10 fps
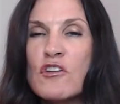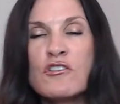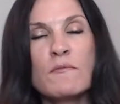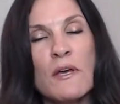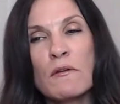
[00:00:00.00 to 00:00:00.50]
You
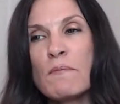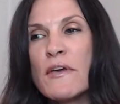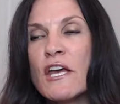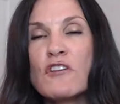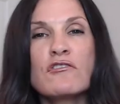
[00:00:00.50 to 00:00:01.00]
should be able to
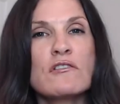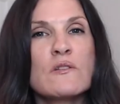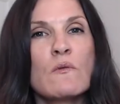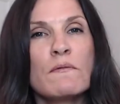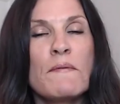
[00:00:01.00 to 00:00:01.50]
picture this
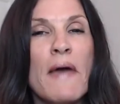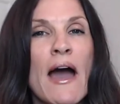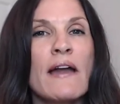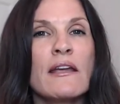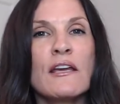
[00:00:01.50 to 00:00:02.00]
woman,
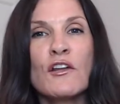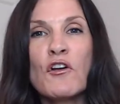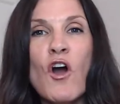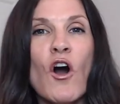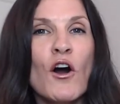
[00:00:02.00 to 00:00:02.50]
Patty, in her
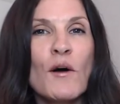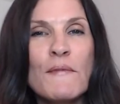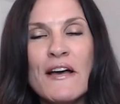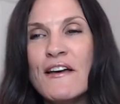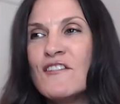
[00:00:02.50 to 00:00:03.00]
home,
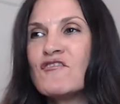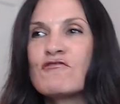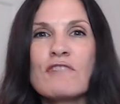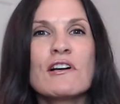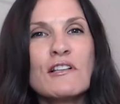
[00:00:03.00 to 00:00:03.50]

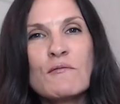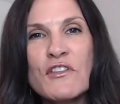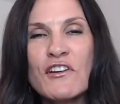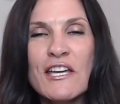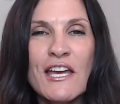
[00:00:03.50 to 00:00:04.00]
struggling with
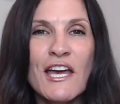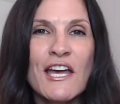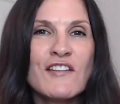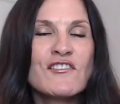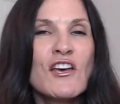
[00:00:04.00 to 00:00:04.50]
her
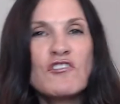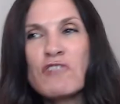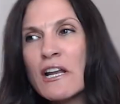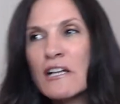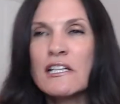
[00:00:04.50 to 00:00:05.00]
kids,
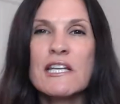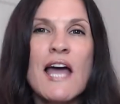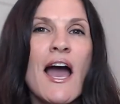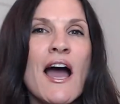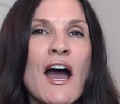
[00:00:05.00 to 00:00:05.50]
trying to clean the
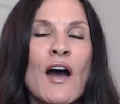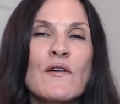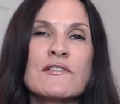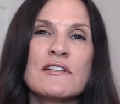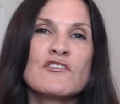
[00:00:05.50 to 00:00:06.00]

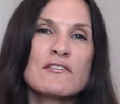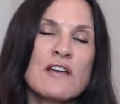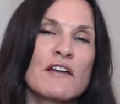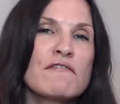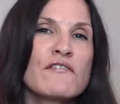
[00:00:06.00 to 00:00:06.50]
house, and just
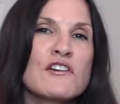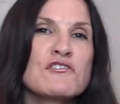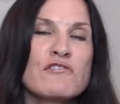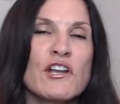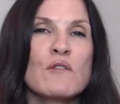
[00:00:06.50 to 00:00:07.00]
kind of
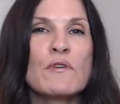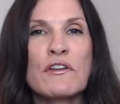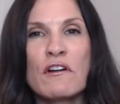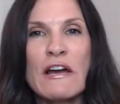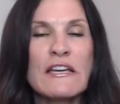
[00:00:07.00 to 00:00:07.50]
frustrated with
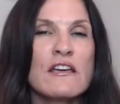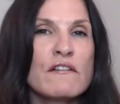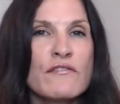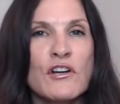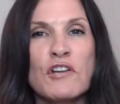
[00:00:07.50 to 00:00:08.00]
her IKEA
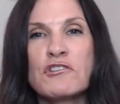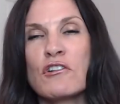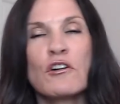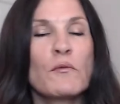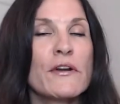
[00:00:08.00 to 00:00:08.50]
furniture
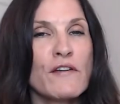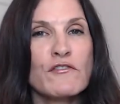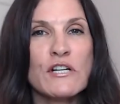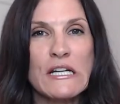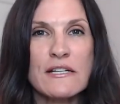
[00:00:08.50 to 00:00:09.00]
or whatever
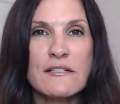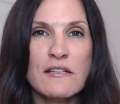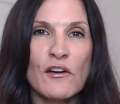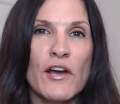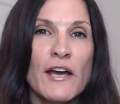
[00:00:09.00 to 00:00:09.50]
it is,
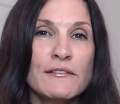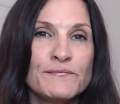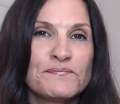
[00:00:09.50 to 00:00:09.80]
okay?